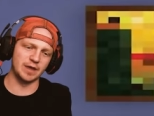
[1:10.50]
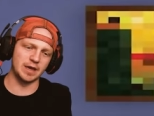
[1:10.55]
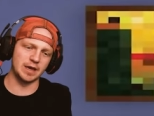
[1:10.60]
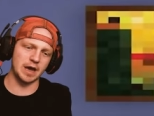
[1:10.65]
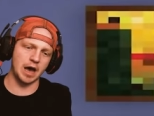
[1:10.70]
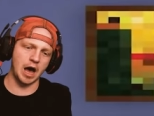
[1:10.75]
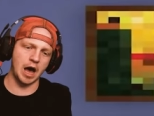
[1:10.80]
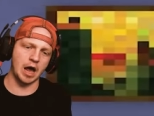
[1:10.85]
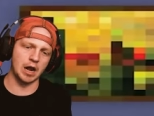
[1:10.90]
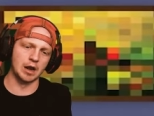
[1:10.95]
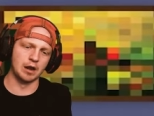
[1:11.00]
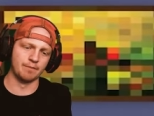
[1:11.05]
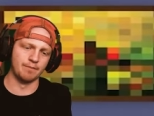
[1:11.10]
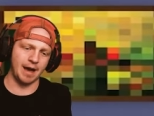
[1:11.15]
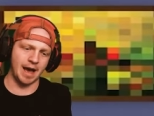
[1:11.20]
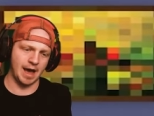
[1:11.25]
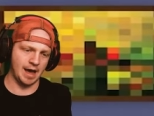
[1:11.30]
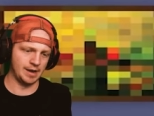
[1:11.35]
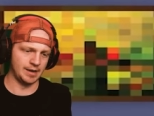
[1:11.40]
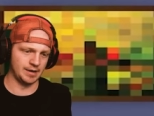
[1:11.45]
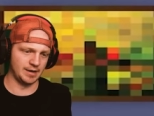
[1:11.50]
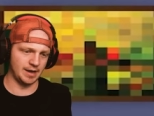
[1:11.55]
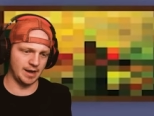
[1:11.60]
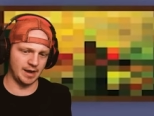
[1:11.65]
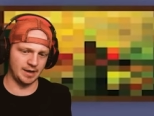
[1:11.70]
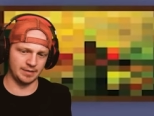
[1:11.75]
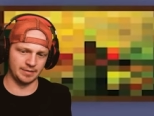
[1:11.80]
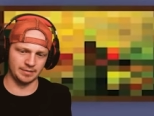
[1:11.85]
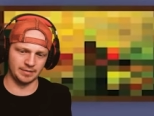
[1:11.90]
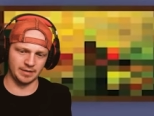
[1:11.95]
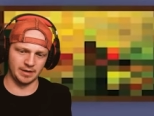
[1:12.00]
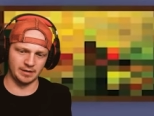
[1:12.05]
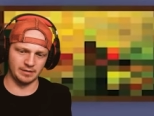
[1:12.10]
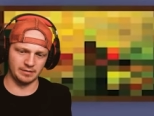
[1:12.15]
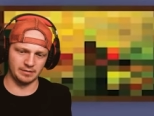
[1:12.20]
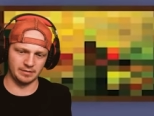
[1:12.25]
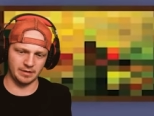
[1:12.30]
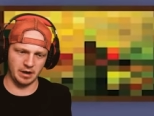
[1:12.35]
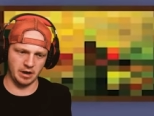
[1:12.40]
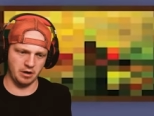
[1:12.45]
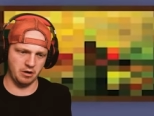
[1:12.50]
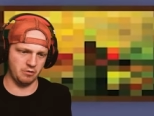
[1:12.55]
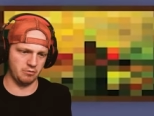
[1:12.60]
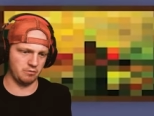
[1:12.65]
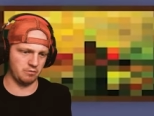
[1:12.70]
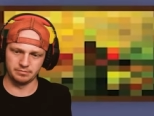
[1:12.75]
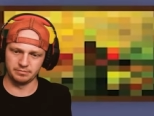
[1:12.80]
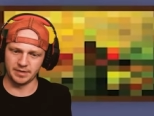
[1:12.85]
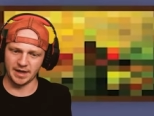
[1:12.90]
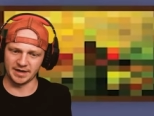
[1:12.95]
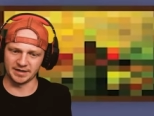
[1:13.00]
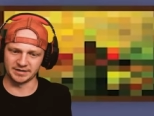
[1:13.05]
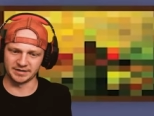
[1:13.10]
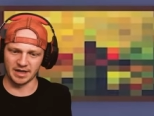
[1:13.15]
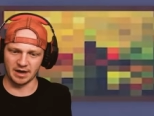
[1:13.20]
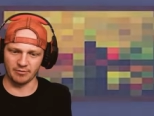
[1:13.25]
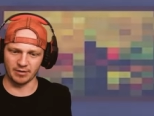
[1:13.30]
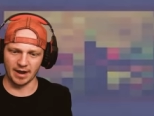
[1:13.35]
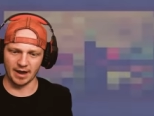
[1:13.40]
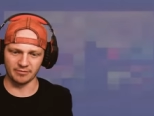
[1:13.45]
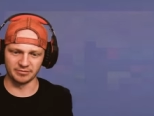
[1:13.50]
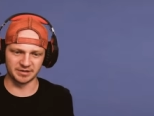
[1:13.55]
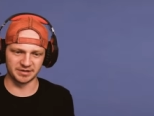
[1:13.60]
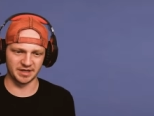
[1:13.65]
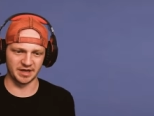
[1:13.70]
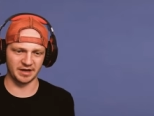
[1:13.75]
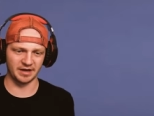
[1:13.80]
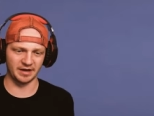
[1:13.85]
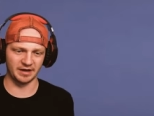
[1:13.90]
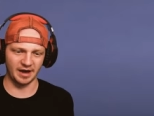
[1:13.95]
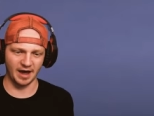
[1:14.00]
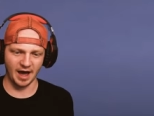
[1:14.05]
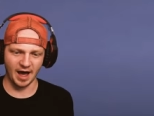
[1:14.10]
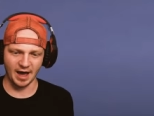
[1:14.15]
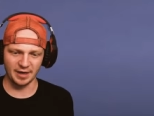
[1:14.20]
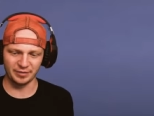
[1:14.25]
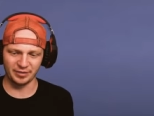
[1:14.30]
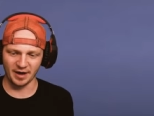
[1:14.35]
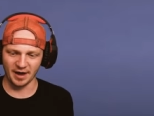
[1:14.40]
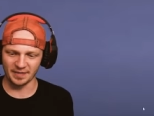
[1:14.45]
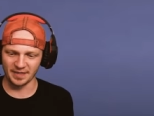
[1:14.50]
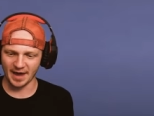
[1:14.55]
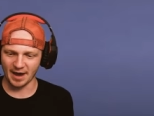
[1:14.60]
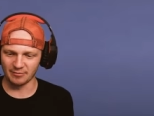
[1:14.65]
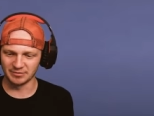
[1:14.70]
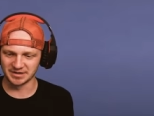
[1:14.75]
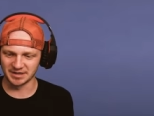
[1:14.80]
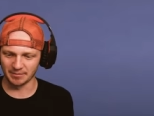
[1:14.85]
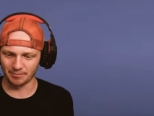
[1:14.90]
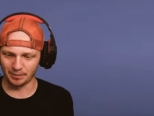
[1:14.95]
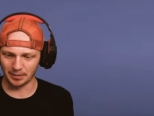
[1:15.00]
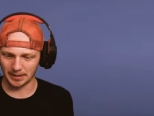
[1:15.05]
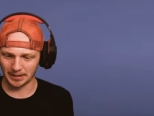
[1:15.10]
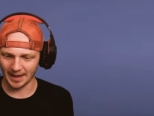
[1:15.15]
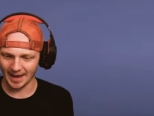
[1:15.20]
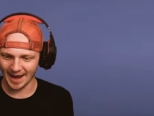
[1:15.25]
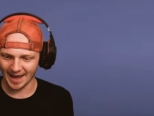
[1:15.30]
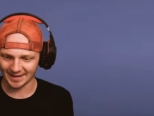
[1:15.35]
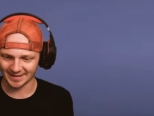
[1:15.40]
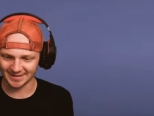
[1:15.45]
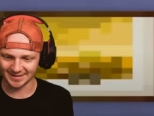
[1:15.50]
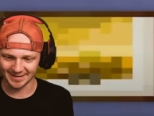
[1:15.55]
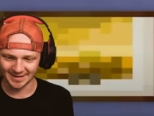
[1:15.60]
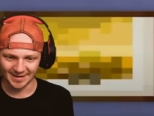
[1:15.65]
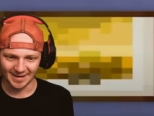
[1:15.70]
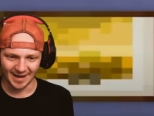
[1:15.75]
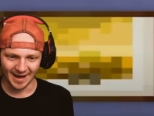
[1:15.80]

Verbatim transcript: the Alban, and then, oh, that is not what I was thinking. I thought that was a plant.